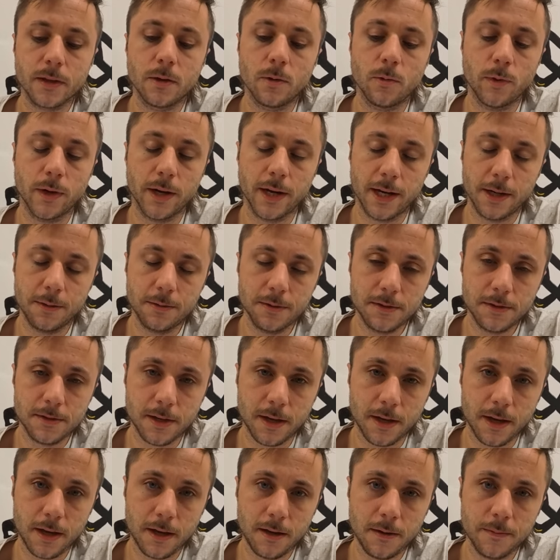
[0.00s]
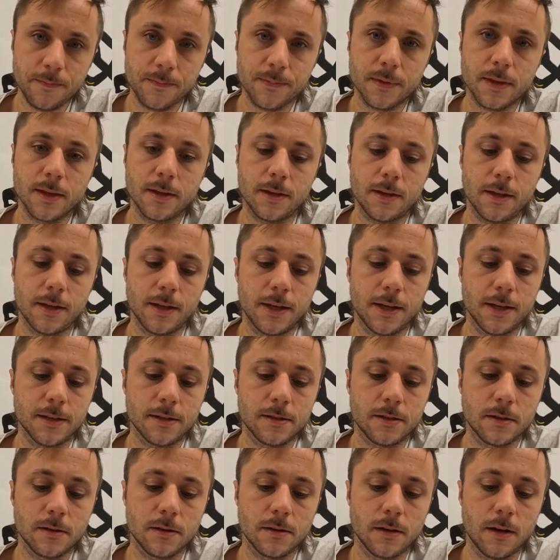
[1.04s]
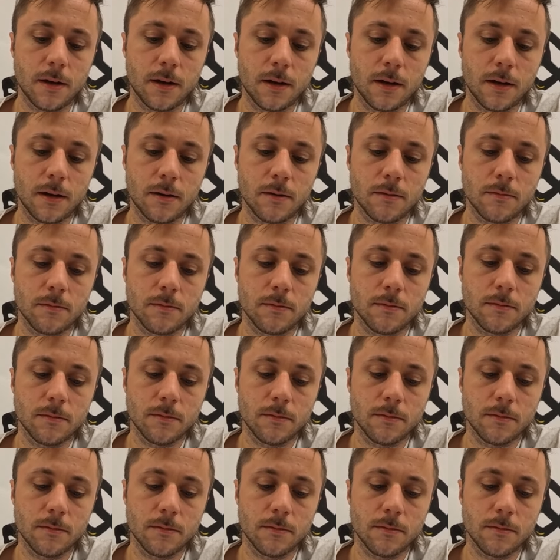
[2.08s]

what I would say is go